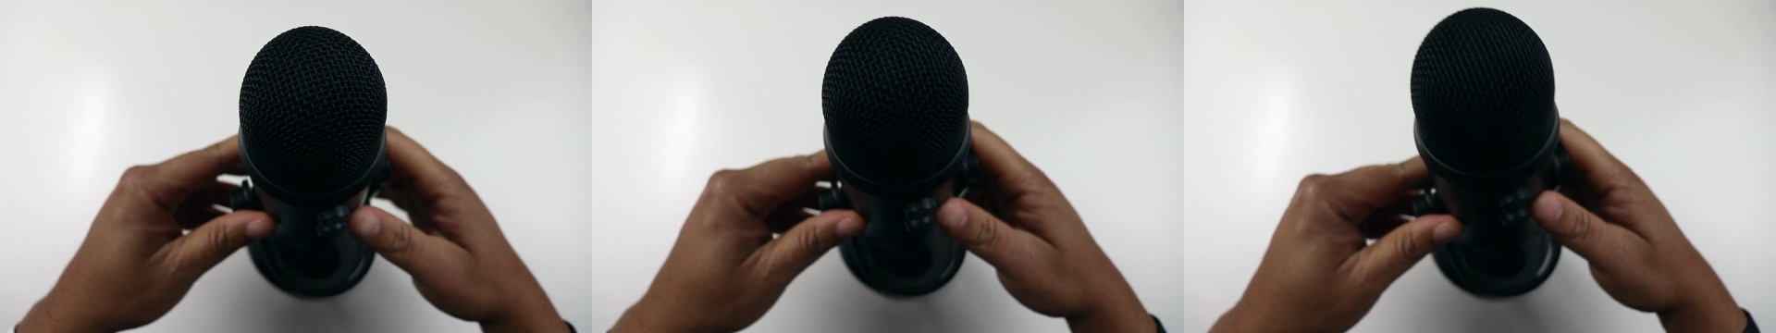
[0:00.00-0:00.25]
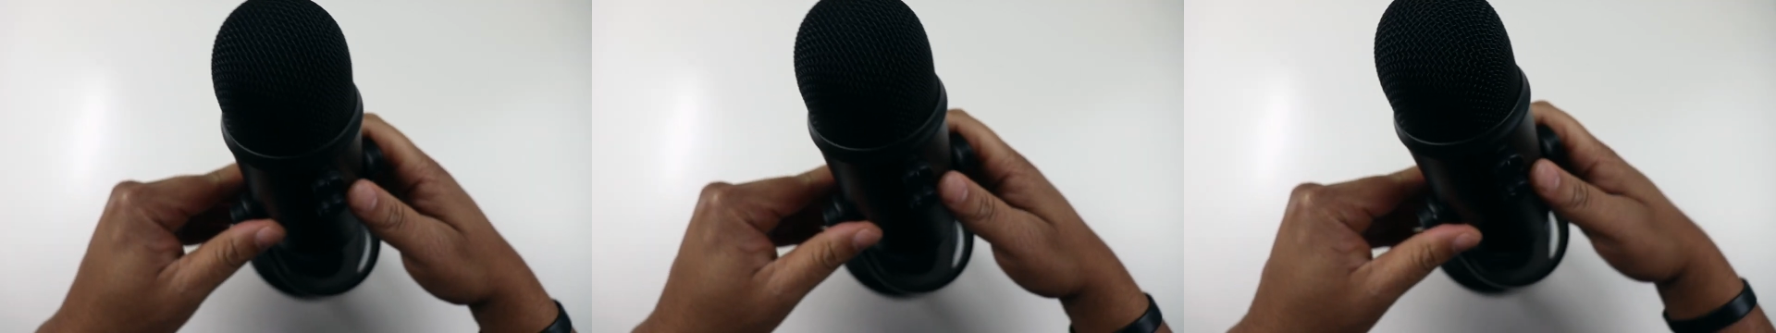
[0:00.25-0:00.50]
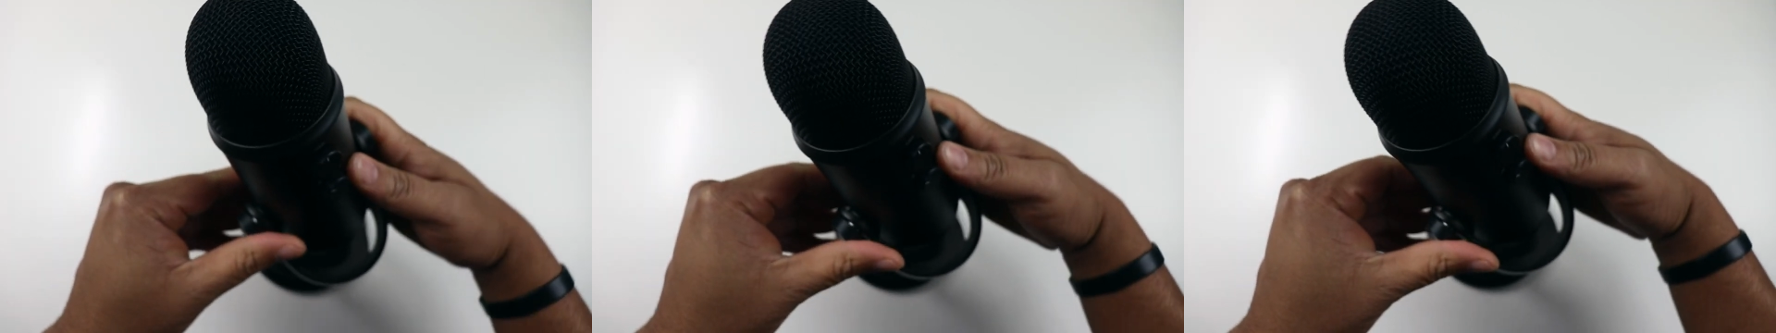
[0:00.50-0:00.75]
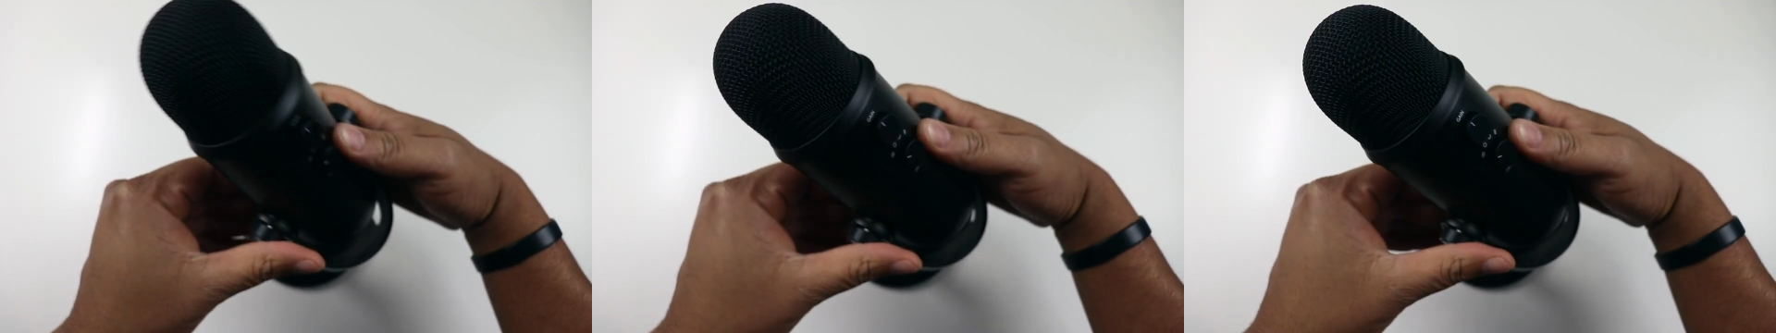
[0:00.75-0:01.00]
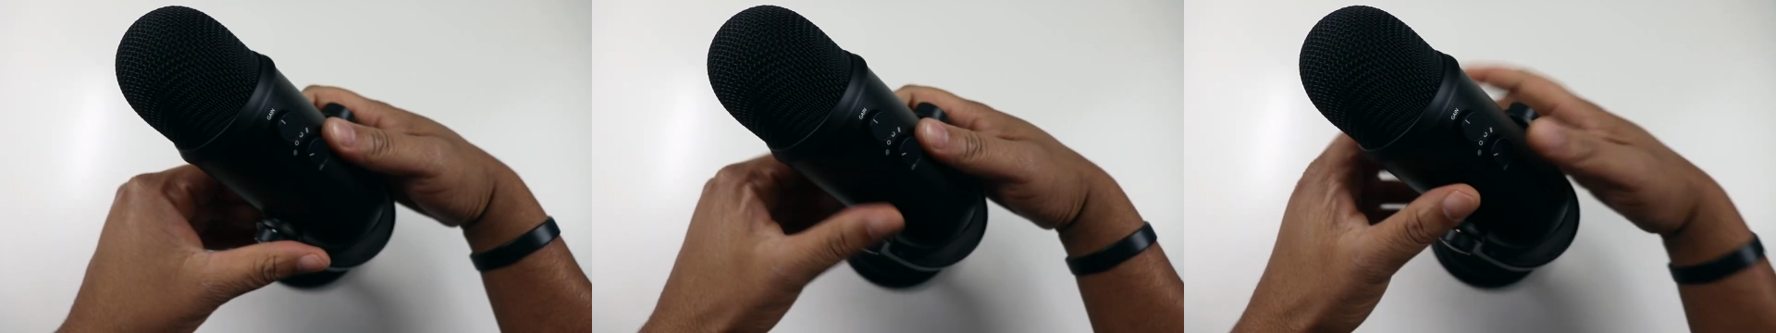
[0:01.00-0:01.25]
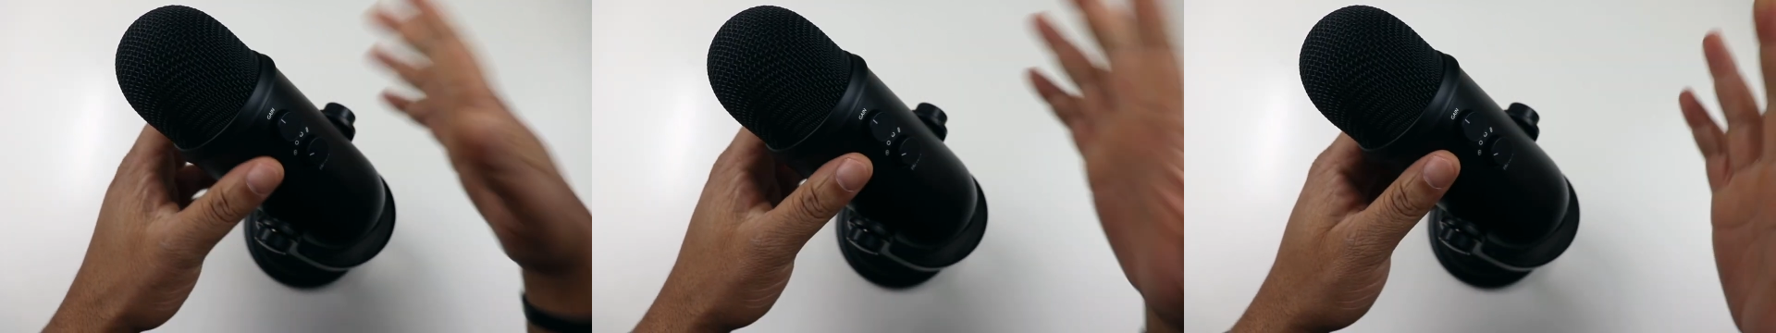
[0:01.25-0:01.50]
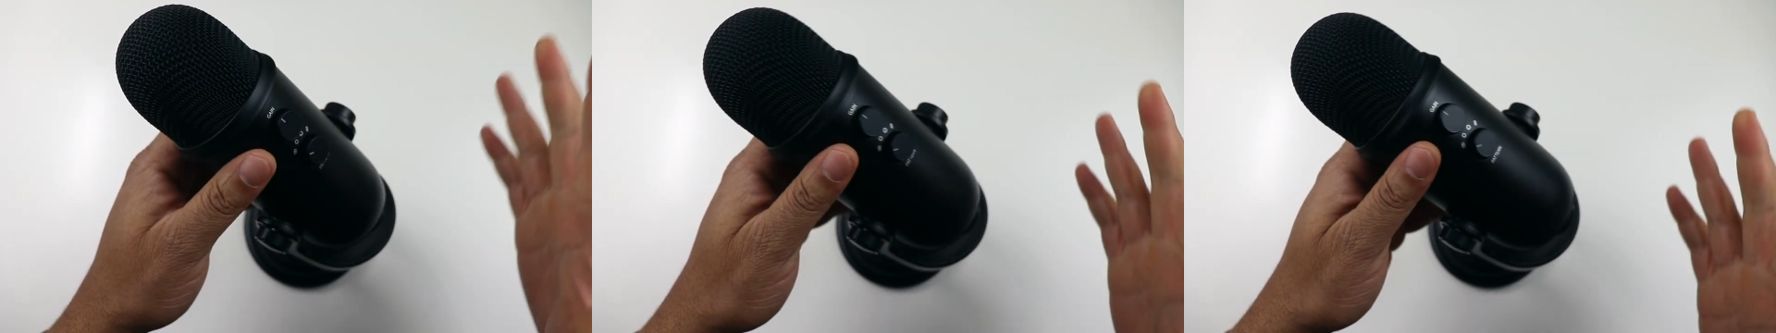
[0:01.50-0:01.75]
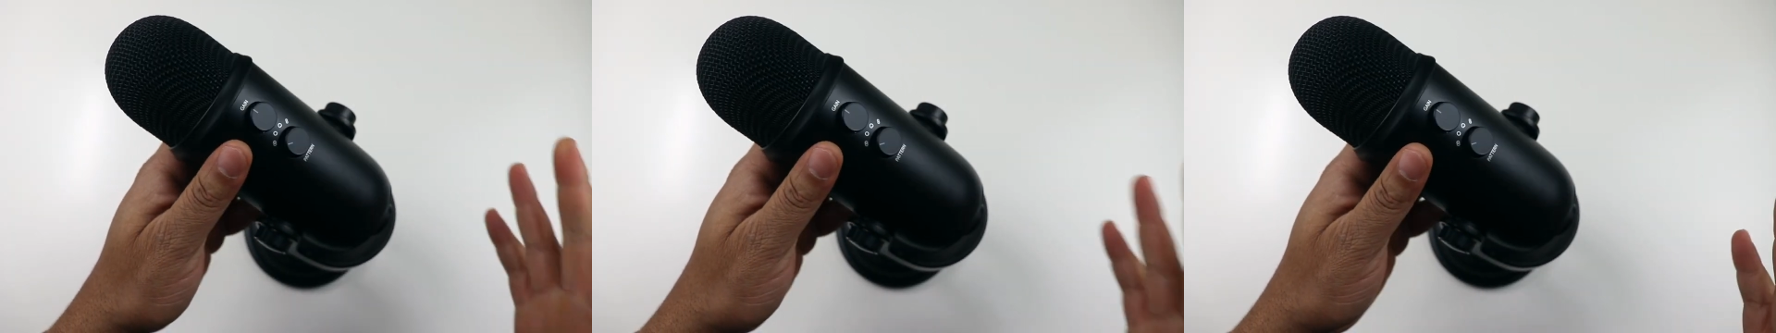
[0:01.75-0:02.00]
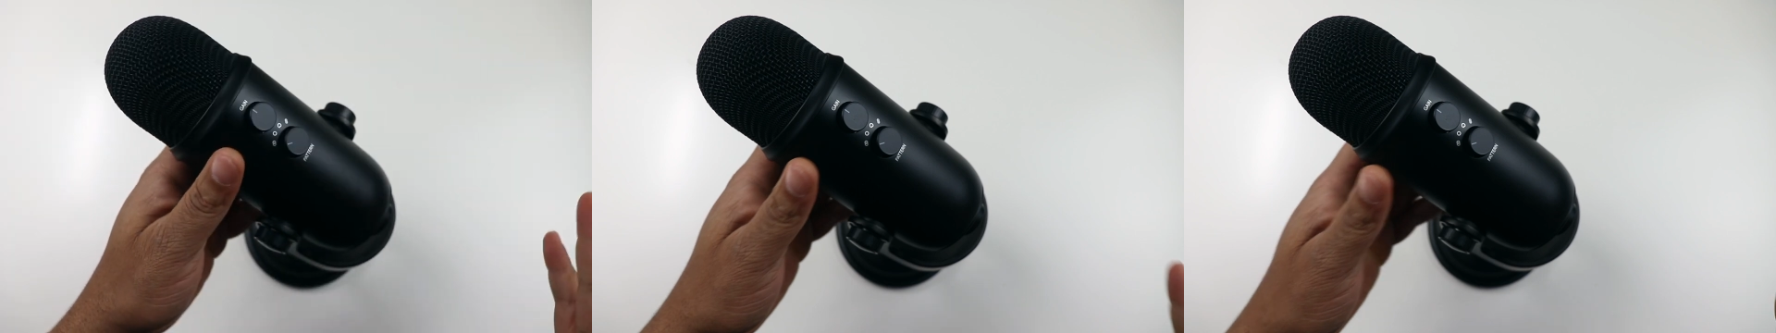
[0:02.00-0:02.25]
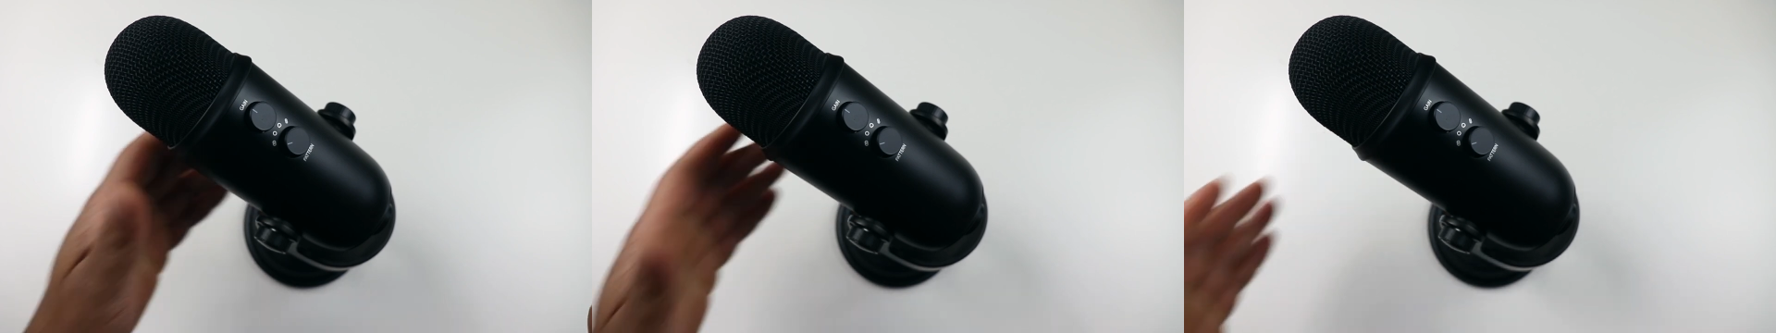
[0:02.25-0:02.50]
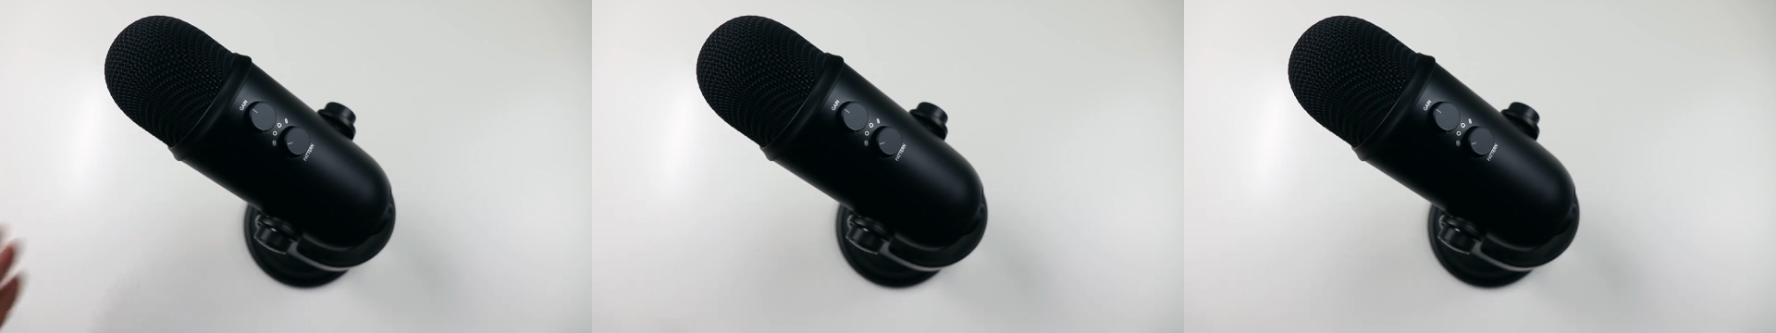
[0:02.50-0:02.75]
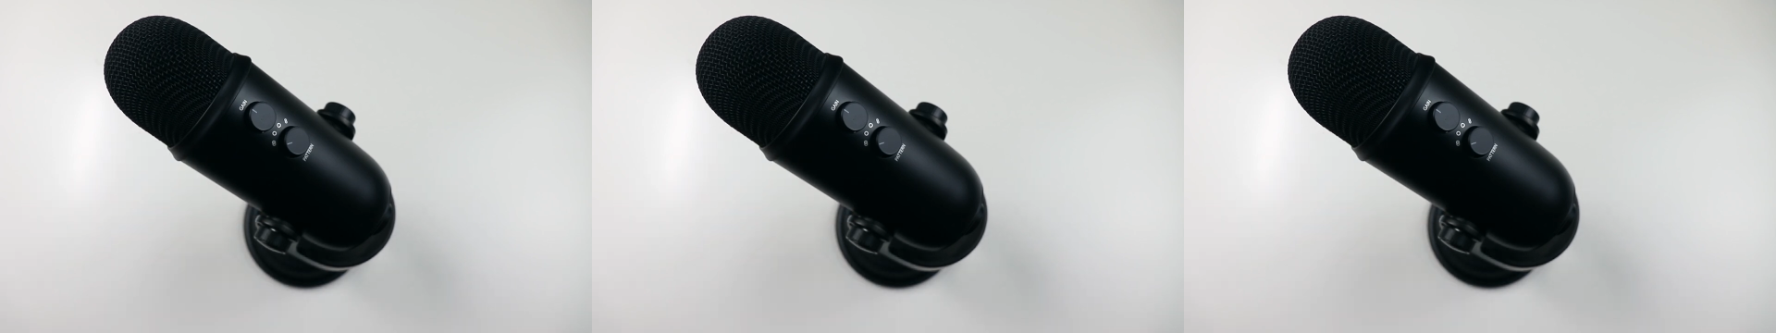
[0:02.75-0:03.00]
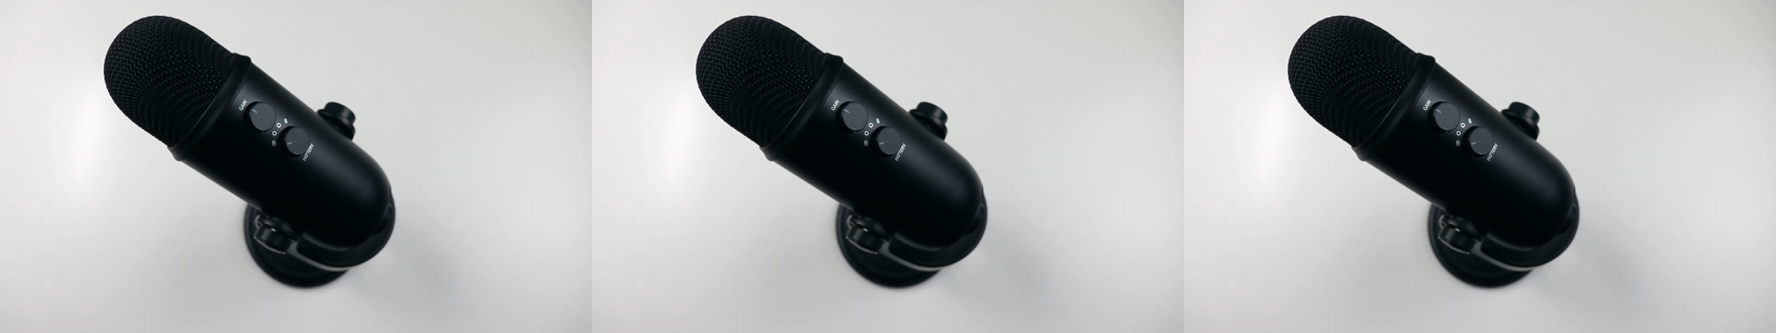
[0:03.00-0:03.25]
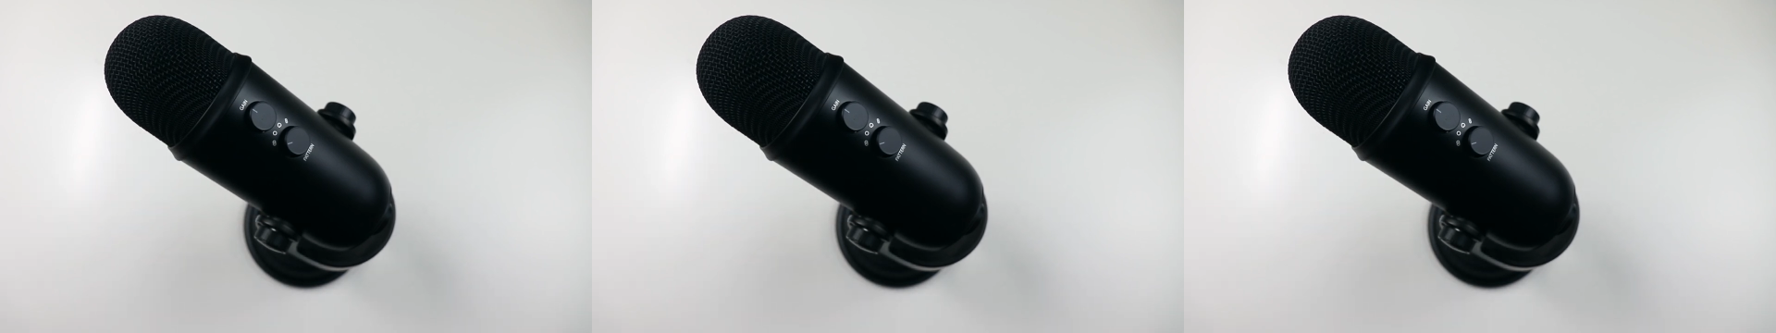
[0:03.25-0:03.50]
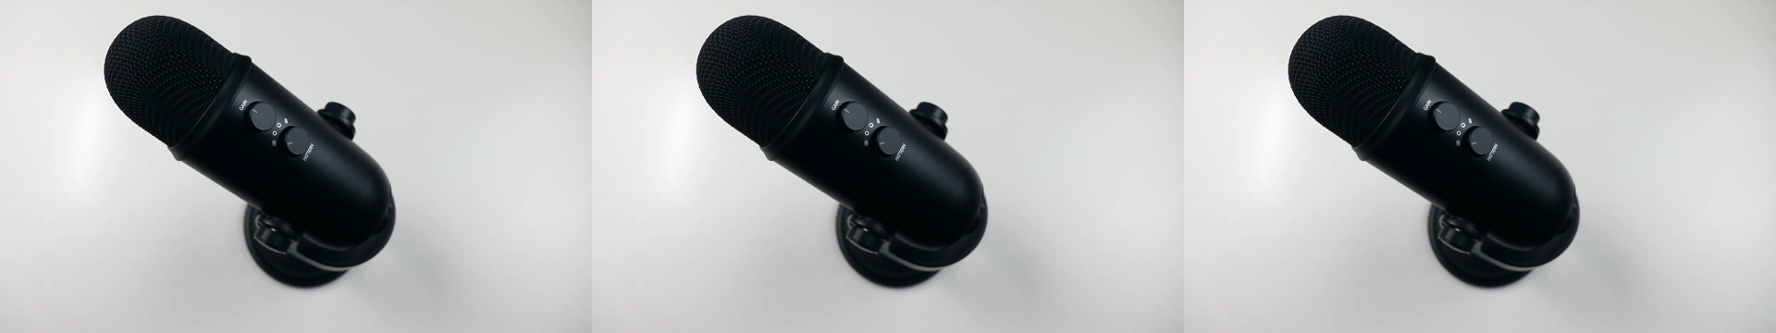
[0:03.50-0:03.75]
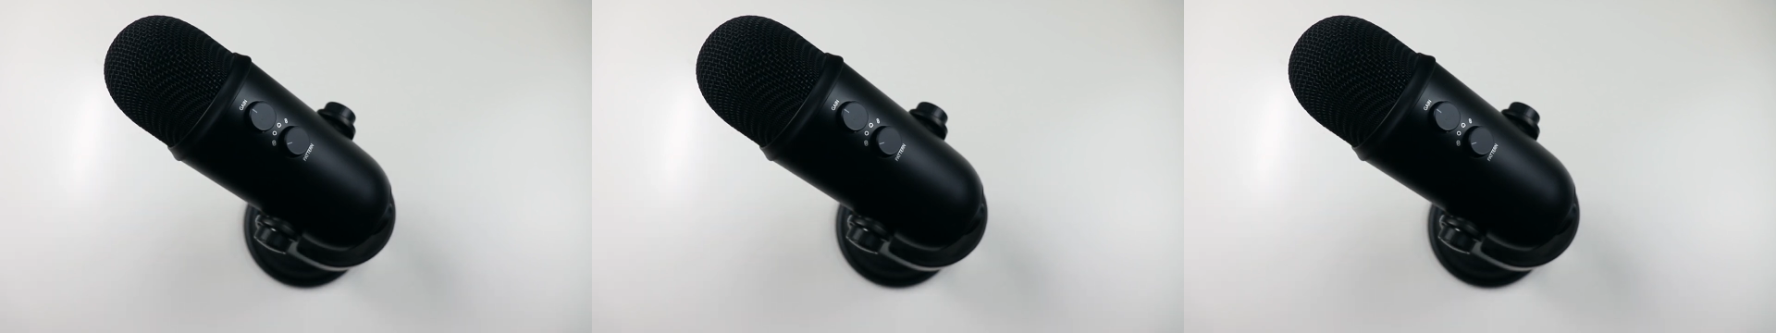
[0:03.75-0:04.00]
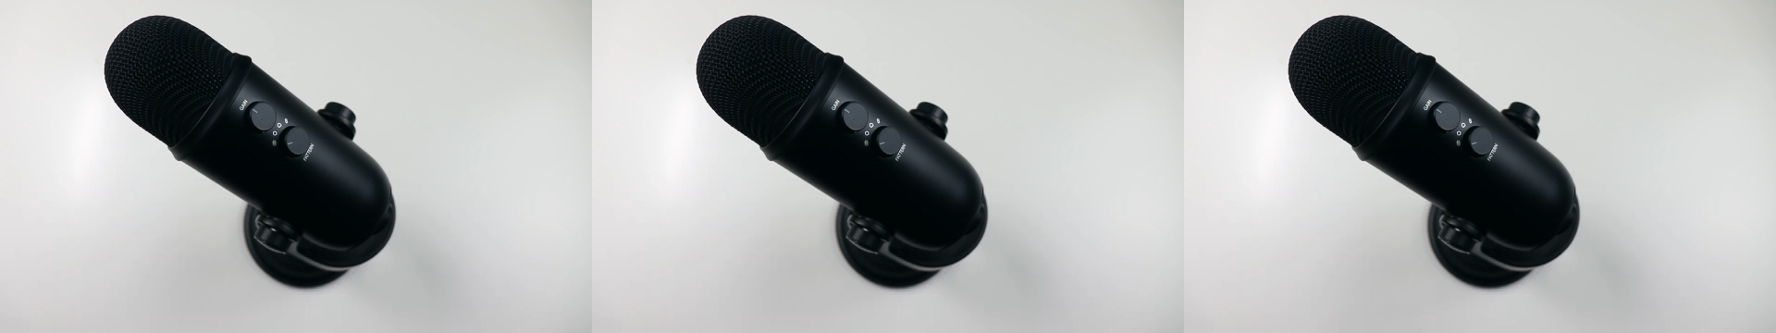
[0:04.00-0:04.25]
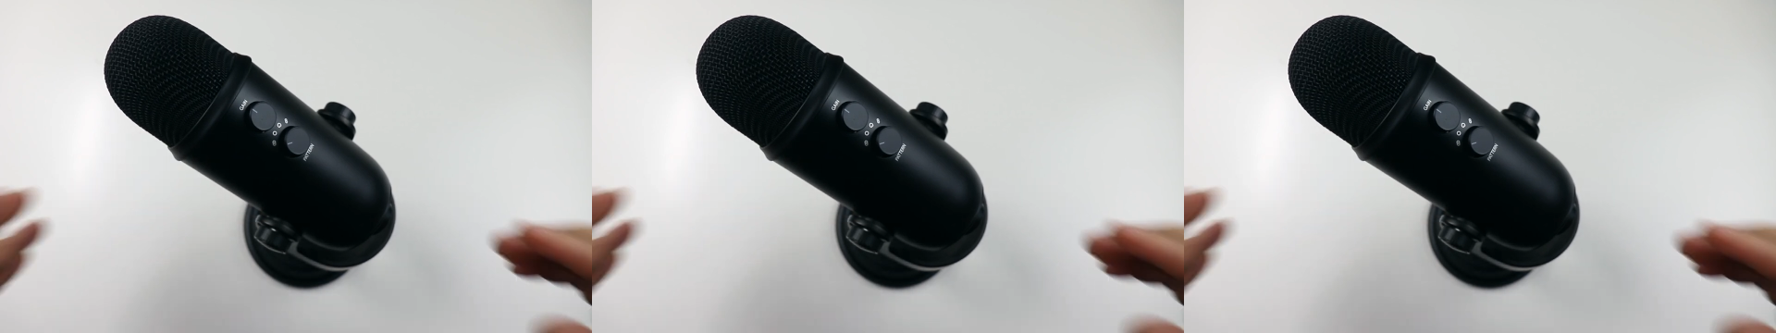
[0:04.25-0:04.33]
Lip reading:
(no speaker visible)